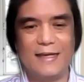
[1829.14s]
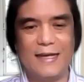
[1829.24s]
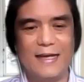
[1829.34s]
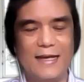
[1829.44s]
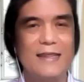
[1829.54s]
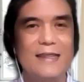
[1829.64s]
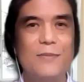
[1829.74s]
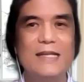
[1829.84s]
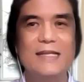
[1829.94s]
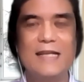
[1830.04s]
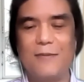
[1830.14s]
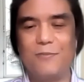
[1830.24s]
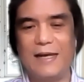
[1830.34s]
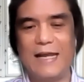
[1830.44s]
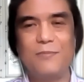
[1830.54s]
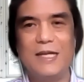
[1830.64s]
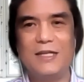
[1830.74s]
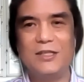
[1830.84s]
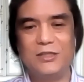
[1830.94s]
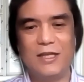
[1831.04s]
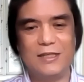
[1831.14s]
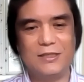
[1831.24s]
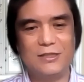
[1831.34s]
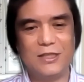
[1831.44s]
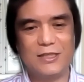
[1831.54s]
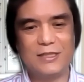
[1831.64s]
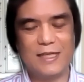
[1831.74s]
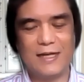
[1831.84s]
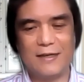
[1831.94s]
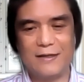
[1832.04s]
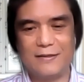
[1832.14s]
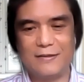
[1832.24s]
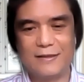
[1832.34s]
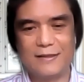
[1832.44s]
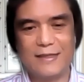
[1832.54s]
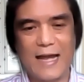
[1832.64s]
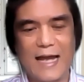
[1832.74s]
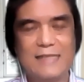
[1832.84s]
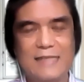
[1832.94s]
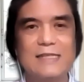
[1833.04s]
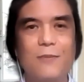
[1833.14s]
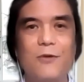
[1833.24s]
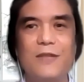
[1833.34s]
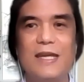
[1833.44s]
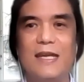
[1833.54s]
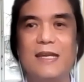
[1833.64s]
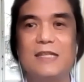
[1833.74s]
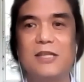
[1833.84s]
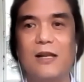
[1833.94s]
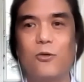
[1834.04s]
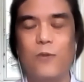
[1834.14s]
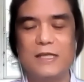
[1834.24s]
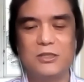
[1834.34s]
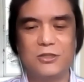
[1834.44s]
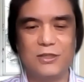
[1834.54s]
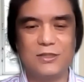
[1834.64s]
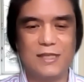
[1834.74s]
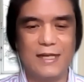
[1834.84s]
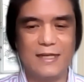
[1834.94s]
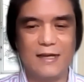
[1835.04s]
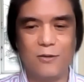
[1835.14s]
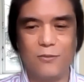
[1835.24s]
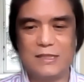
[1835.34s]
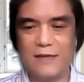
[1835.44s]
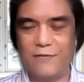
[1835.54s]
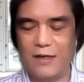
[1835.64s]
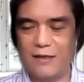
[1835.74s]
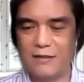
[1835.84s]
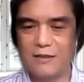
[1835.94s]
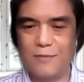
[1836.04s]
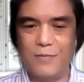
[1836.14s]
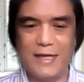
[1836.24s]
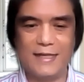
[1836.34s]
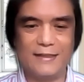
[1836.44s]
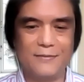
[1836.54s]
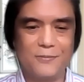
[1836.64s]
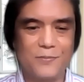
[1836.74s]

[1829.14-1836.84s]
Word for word: In the meantime, let me just uh, ask some of the initial questions, Linda, which have uh, come in.